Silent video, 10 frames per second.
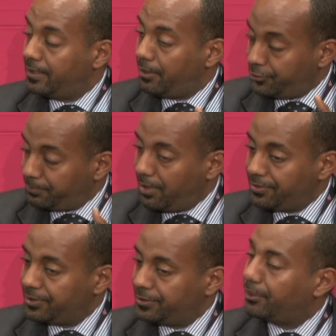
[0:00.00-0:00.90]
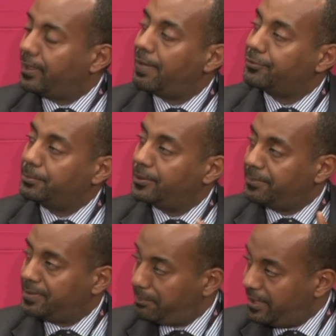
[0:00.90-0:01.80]
Those sponsors don't have to put
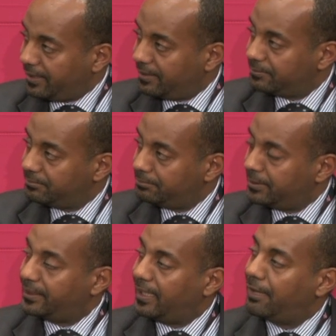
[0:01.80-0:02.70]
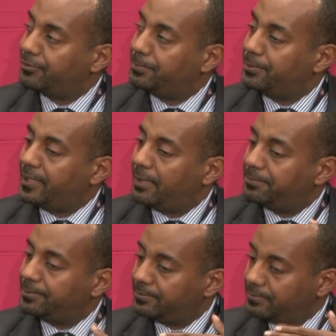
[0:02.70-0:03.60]
up the money, but they have to put
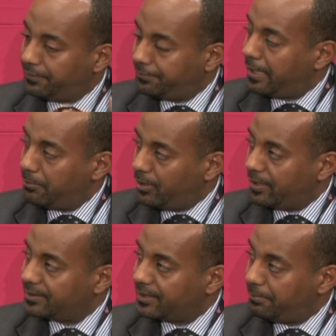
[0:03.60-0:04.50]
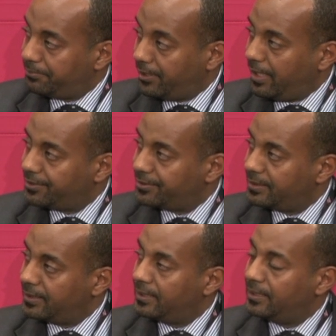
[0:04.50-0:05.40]
up the frameworks up front.
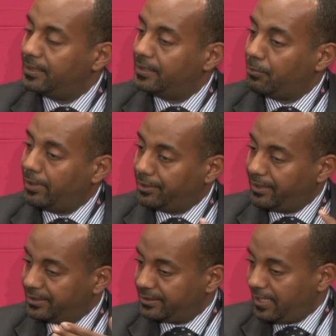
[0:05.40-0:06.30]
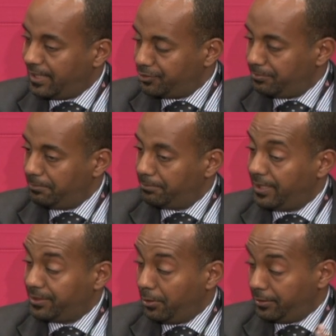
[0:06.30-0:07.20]
The regulation has to be in
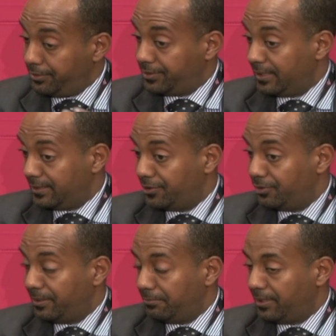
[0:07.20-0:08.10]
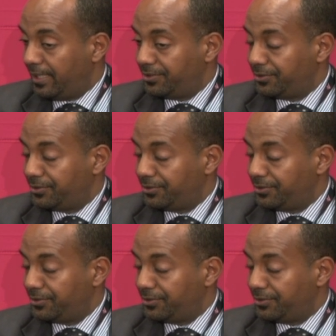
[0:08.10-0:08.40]
place. All those things need to be in place.